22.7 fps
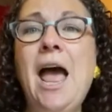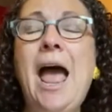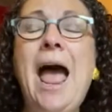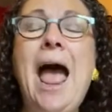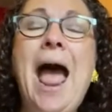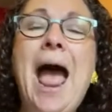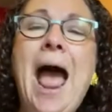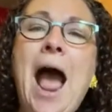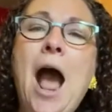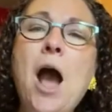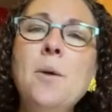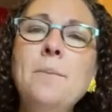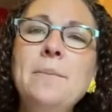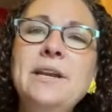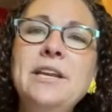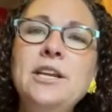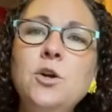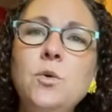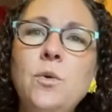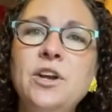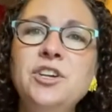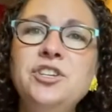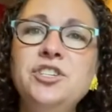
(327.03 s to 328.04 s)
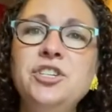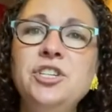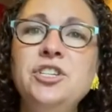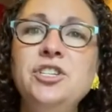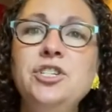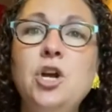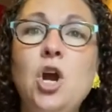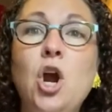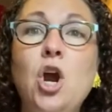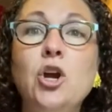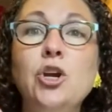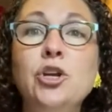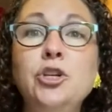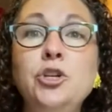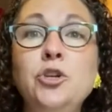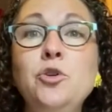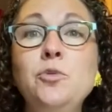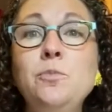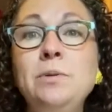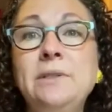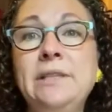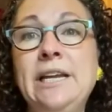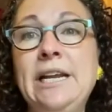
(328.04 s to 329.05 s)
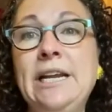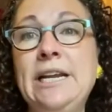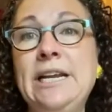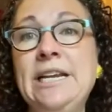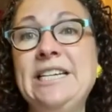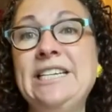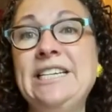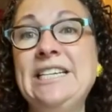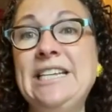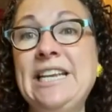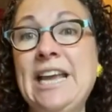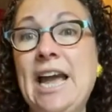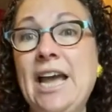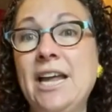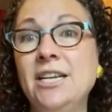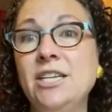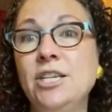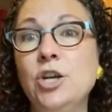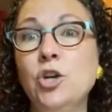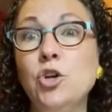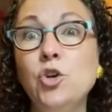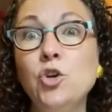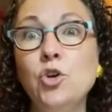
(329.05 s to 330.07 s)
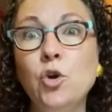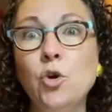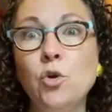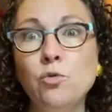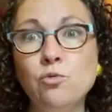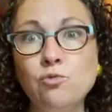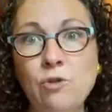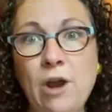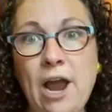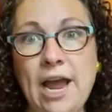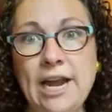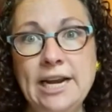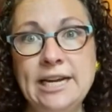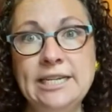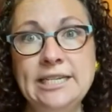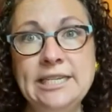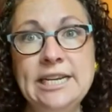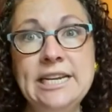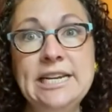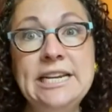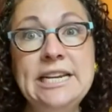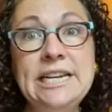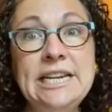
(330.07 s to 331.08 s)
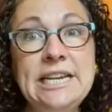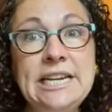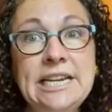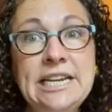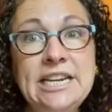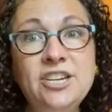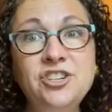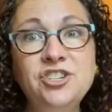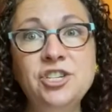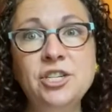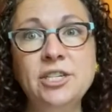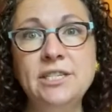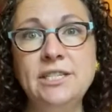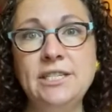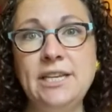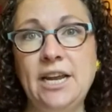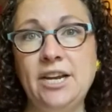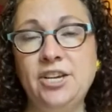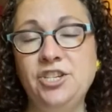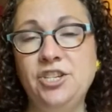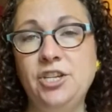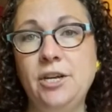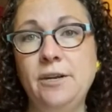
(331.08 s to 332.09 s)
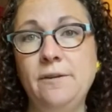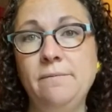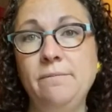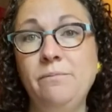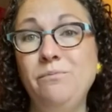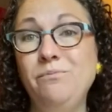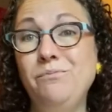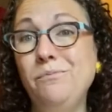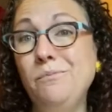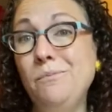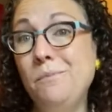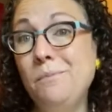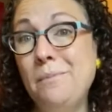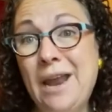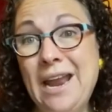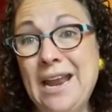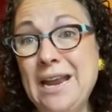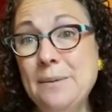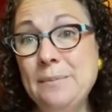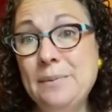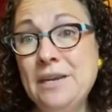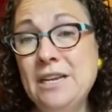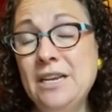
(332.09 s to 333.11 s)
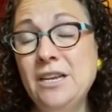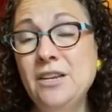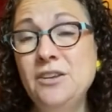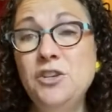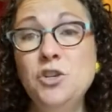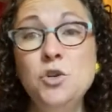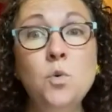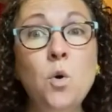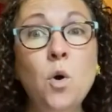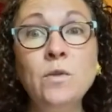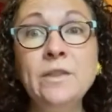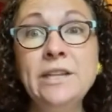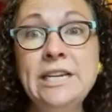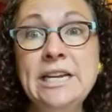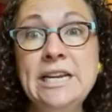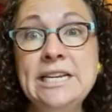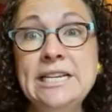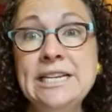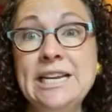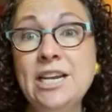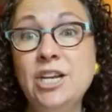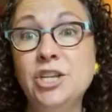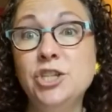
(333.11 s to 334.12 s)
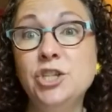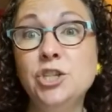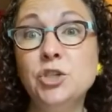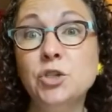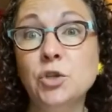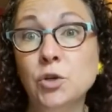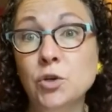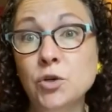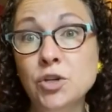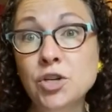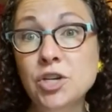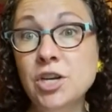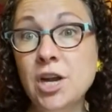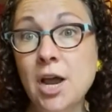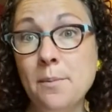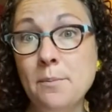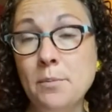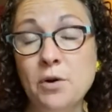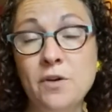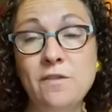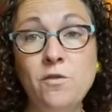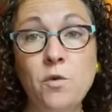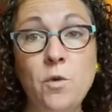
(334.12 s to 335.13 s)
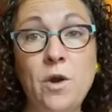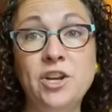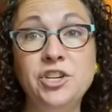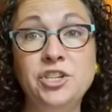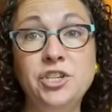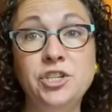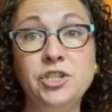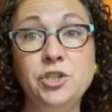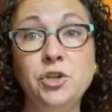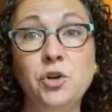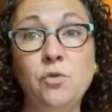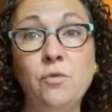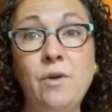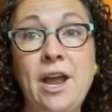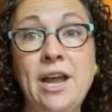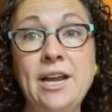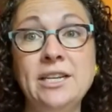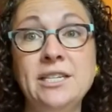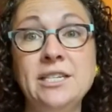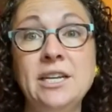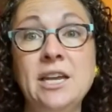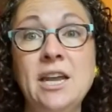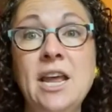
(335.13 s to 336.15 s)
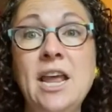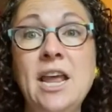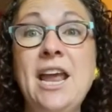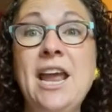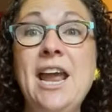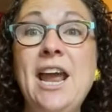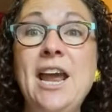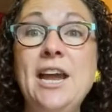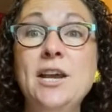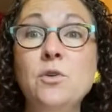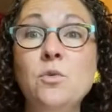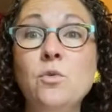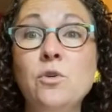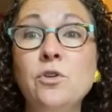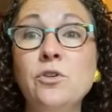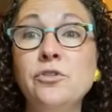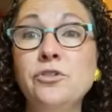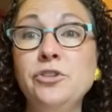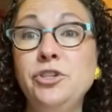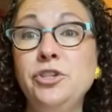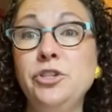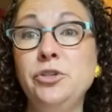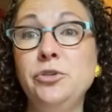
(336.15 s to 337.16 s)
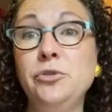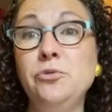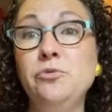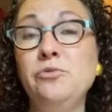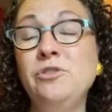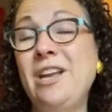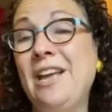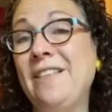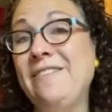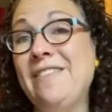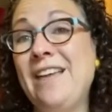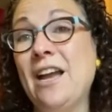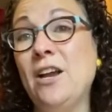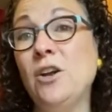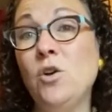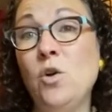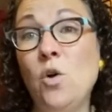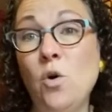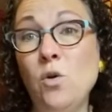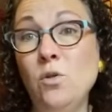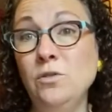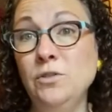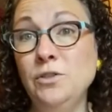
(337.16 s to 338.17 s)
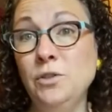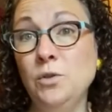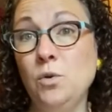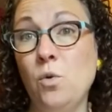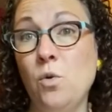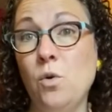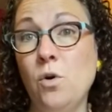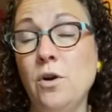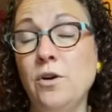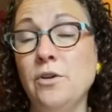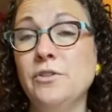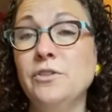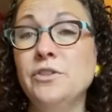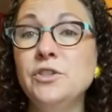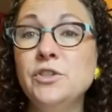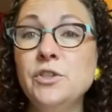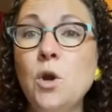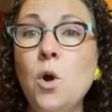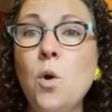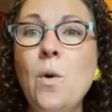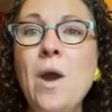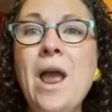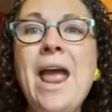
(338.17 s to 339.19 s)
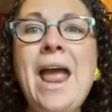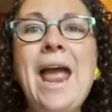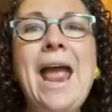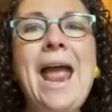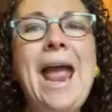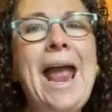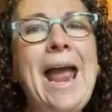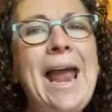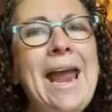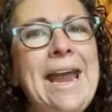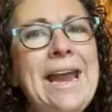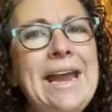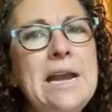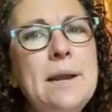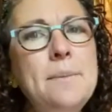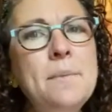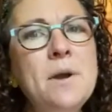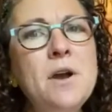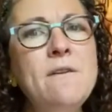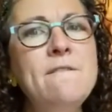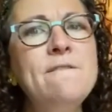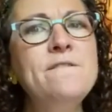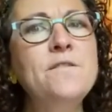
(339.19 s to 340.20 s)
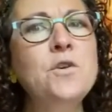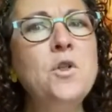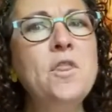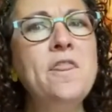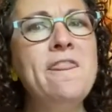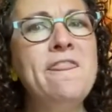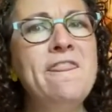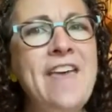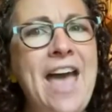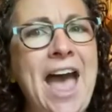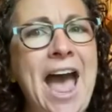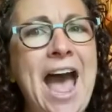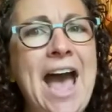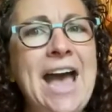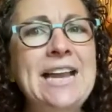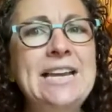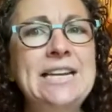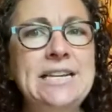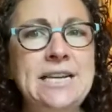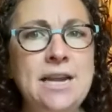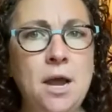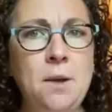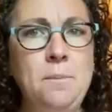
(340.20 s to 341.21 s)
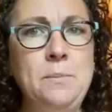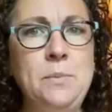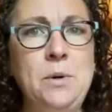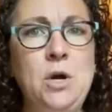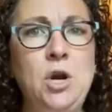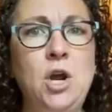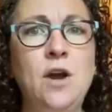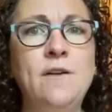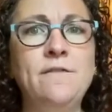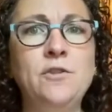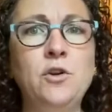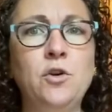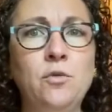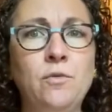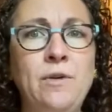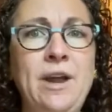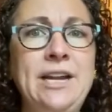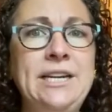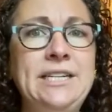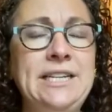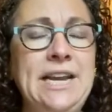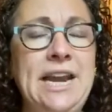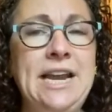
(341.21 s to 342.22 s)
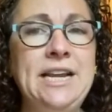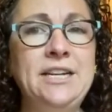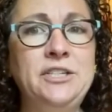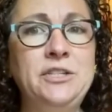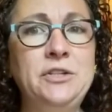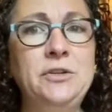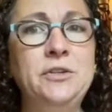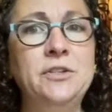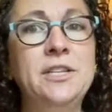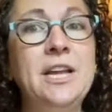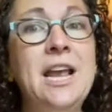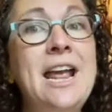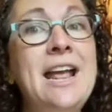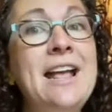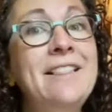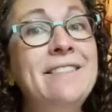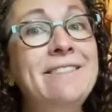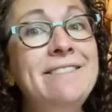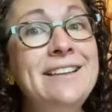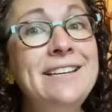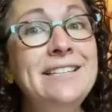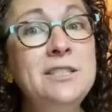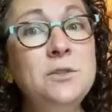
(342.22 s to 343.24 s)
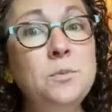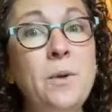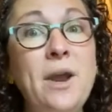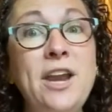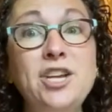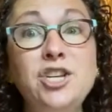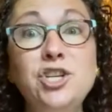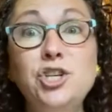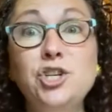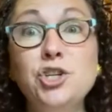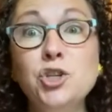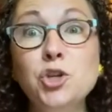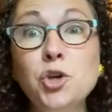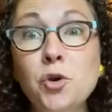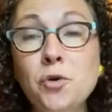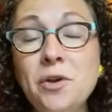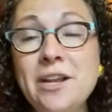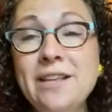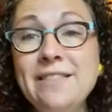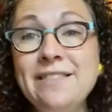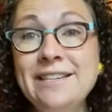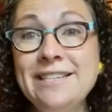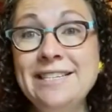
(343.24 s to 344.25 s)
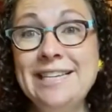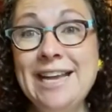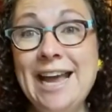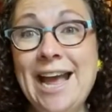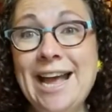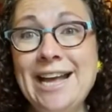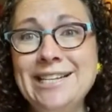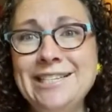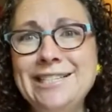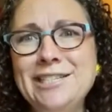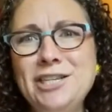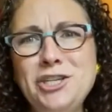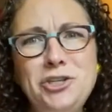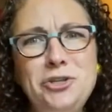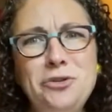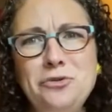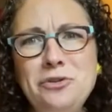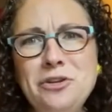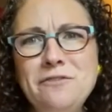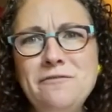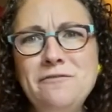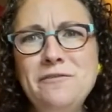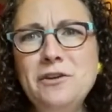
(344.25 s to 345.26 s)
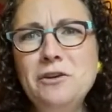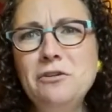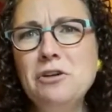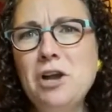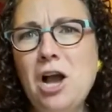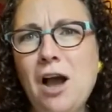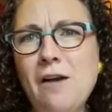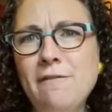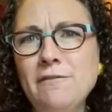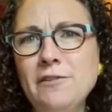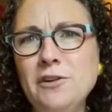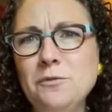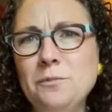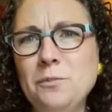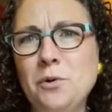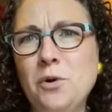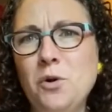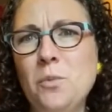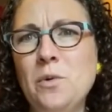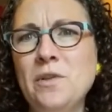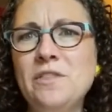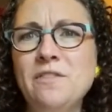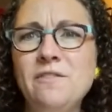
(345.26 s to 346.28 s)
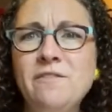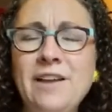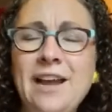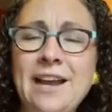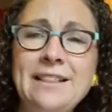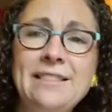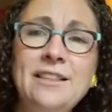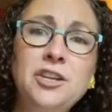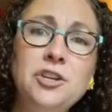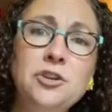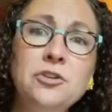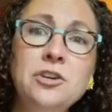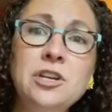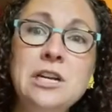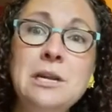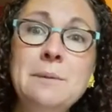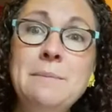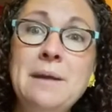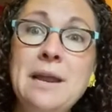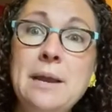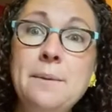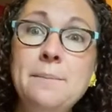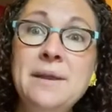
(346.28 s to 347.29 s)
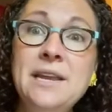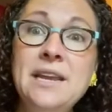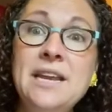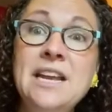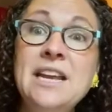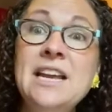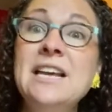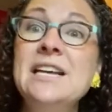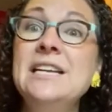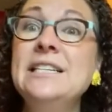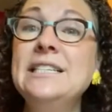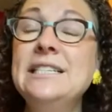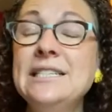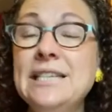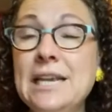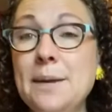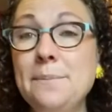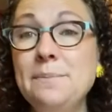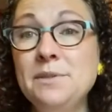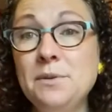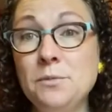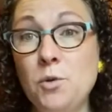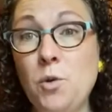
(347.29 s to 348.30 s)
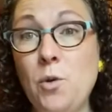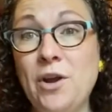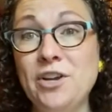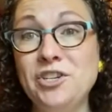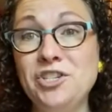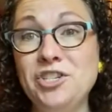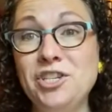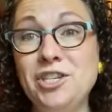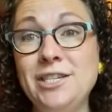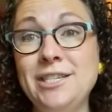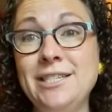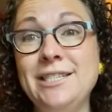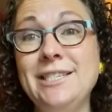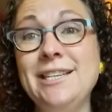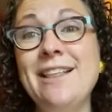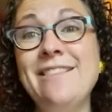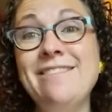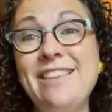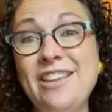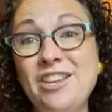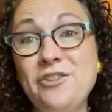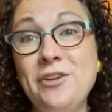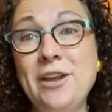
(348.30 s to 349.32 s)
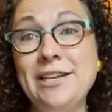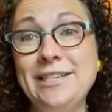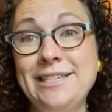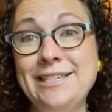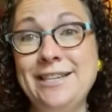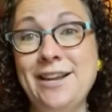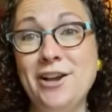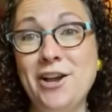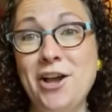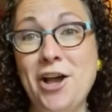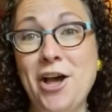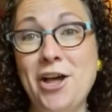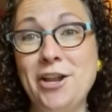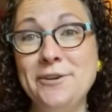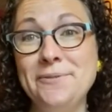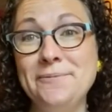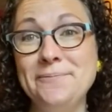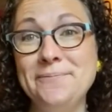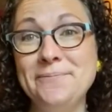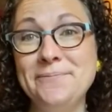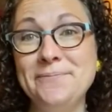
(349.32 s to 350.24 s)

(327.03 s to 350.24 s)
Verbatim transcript: How many questions are you planning to get correct in each section? Maybe you only need to get a certain number of questions correct in order to get that goal score. So aim for that number of correct answers. This way, during the test, you can feel comfortable with the fact that you're going to maybe skip some questions that you get stuck on.